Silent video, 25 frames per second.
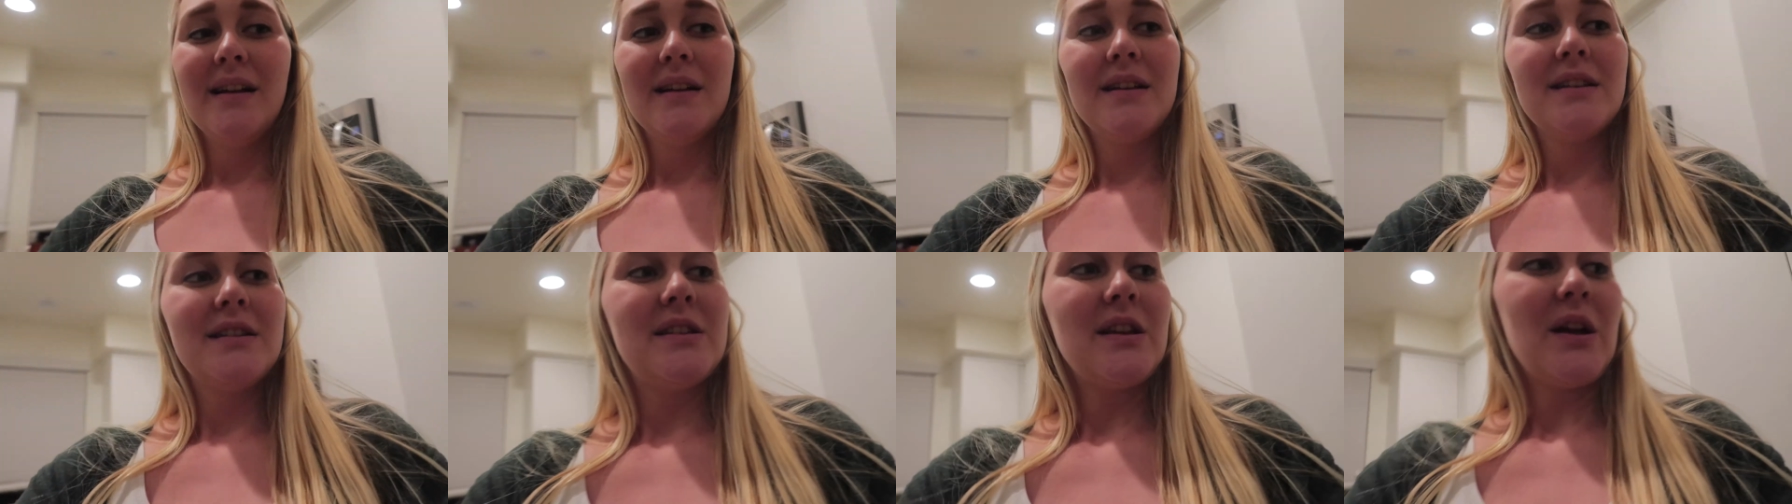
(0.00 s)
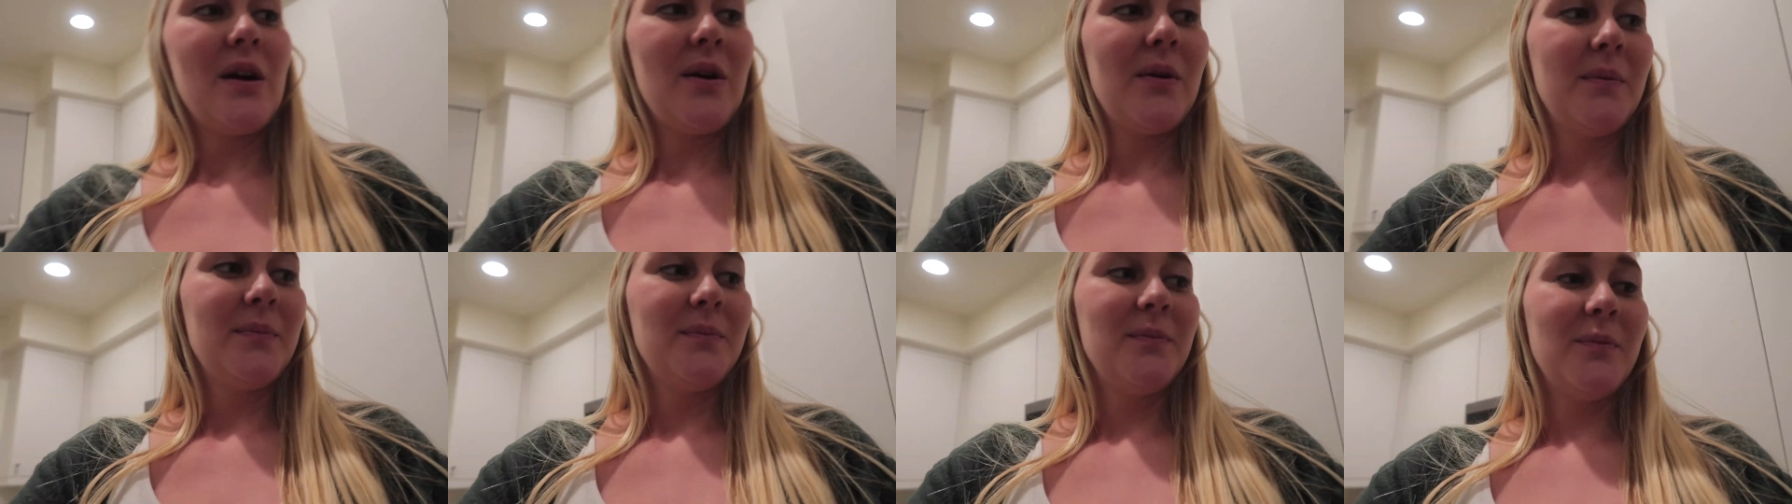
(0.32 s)

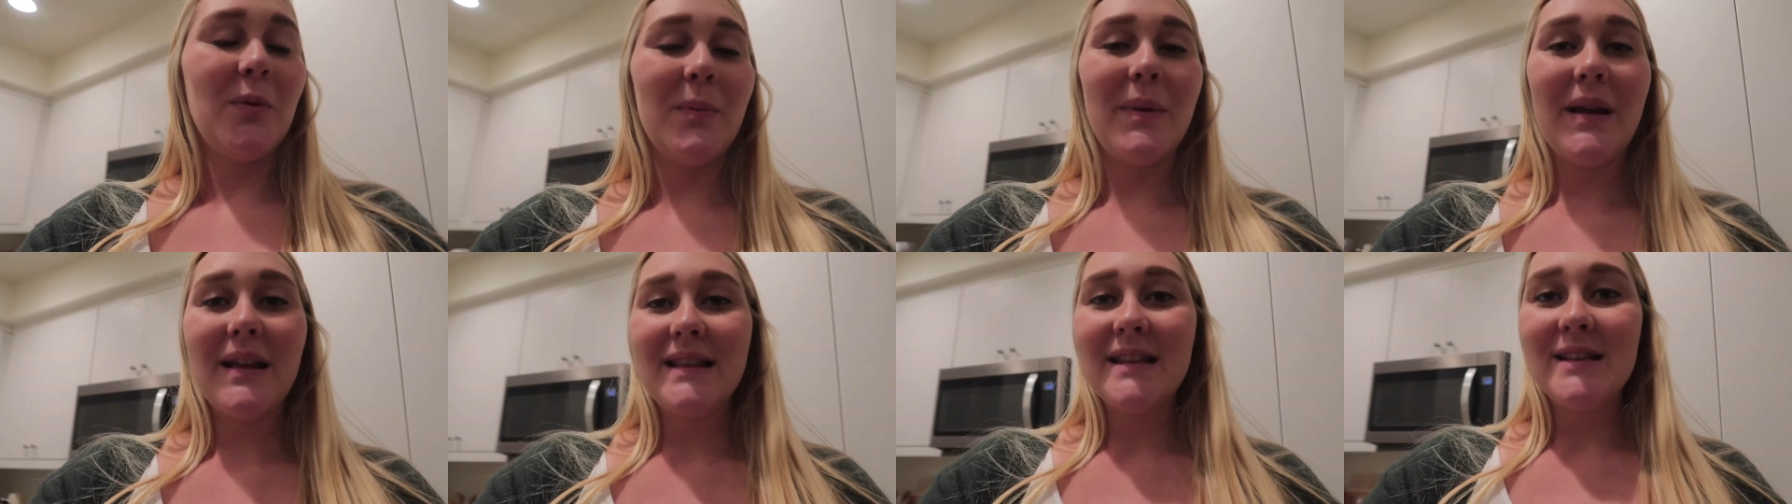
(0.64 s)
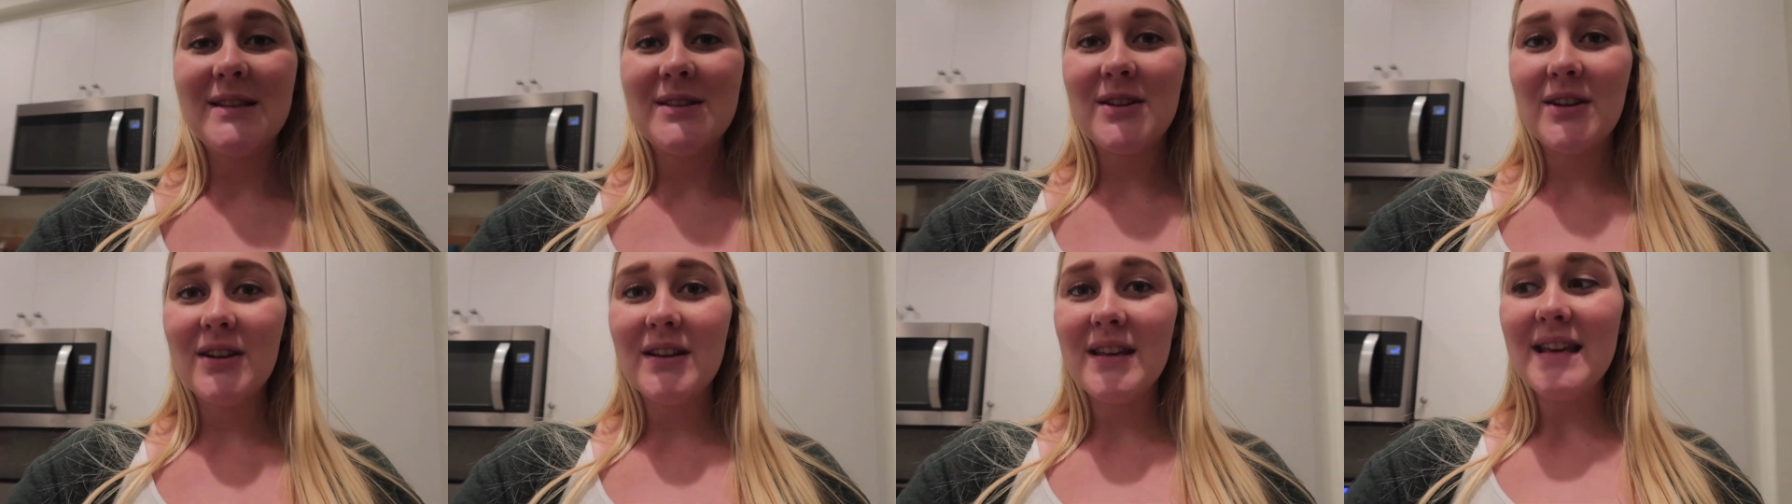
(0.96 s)
So, we'll make
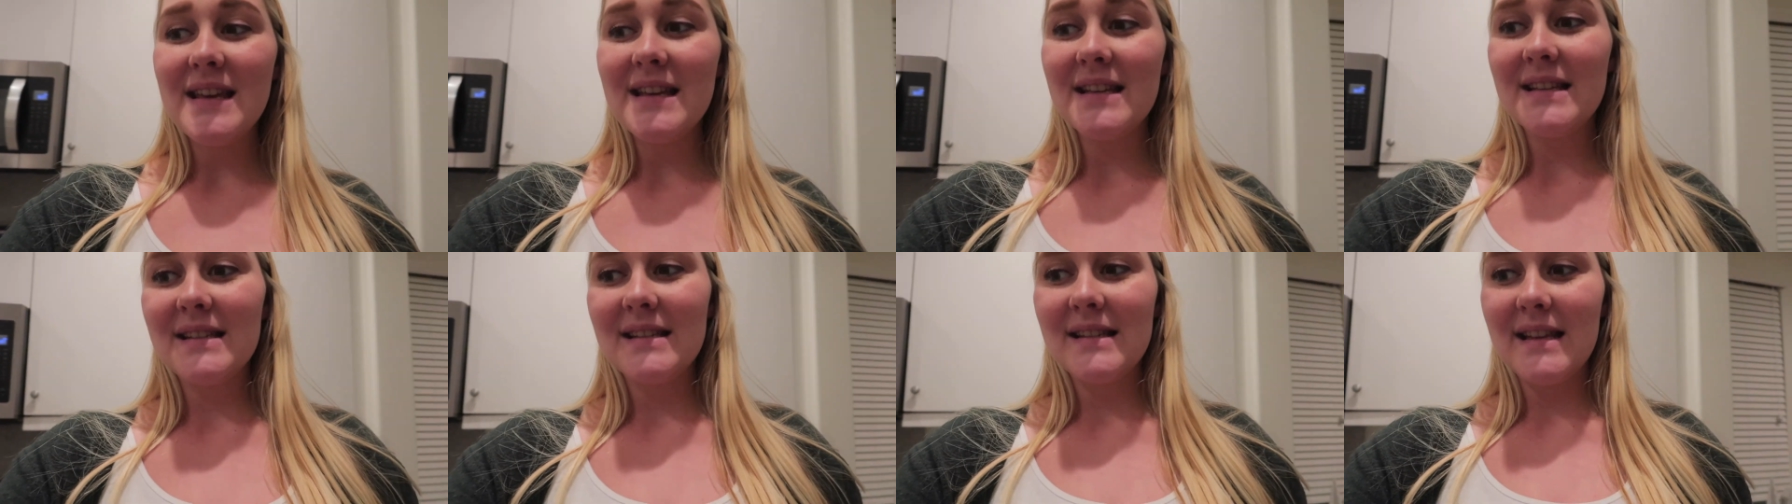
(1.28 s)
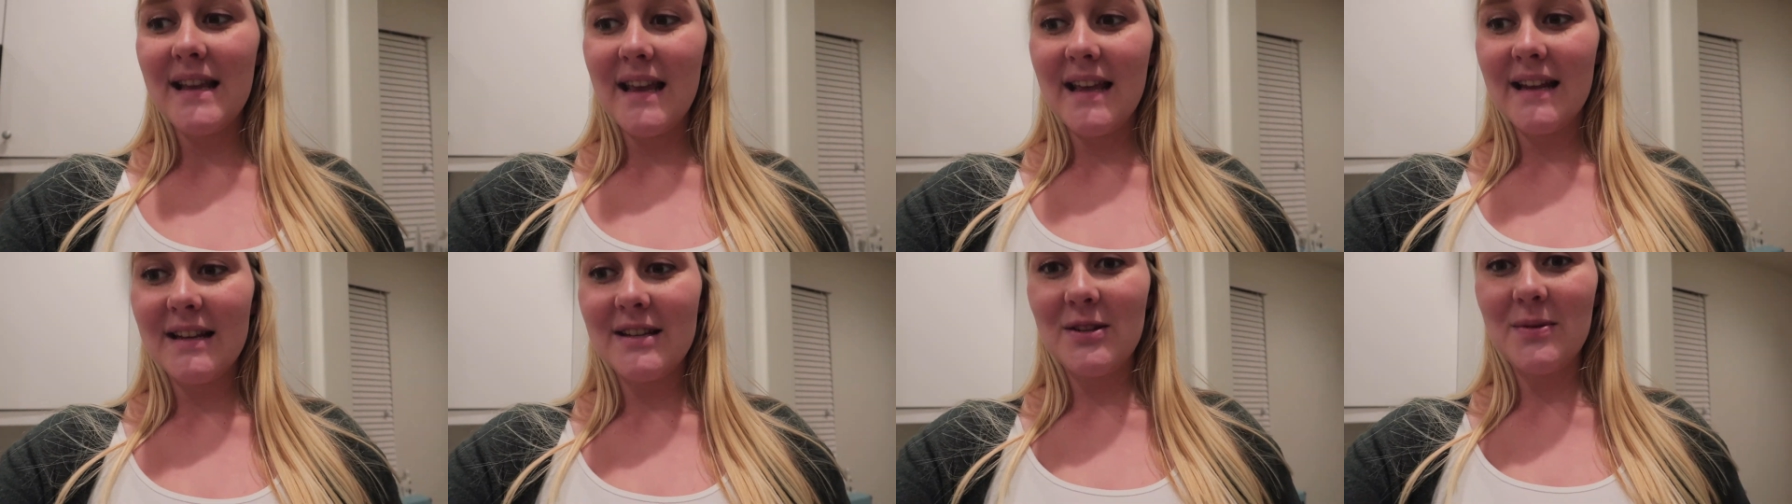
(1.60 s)
these cookies
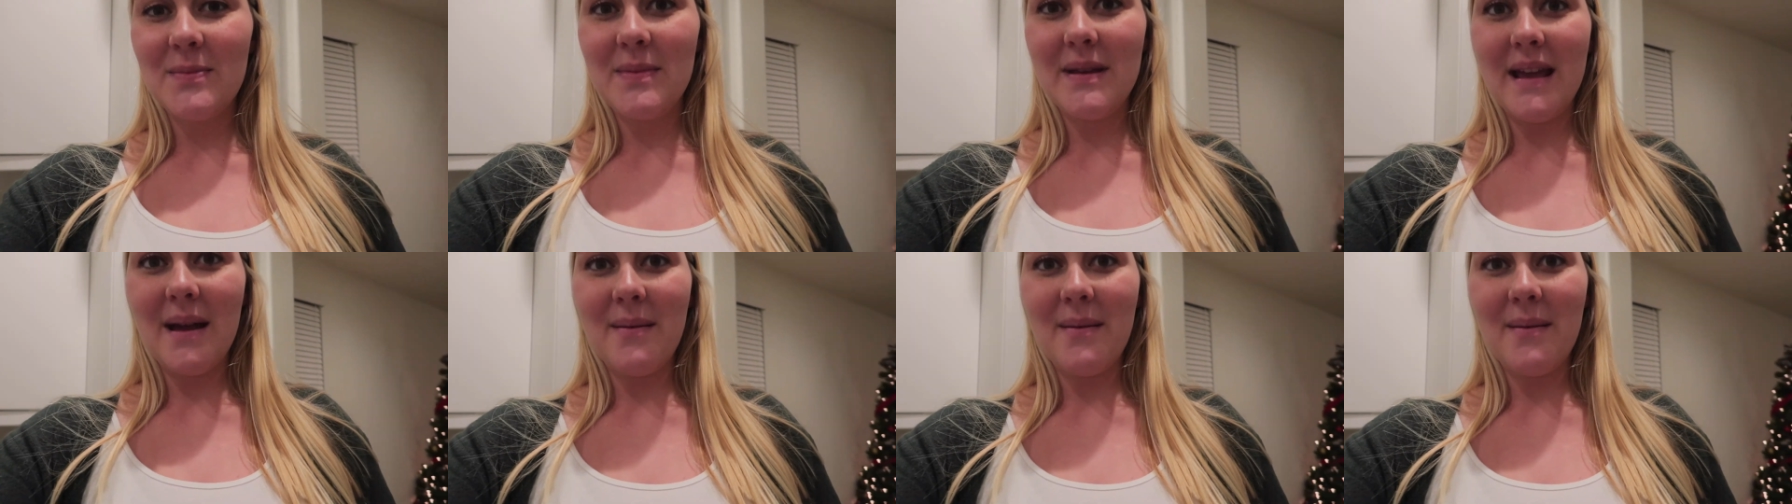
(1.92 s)
and it should be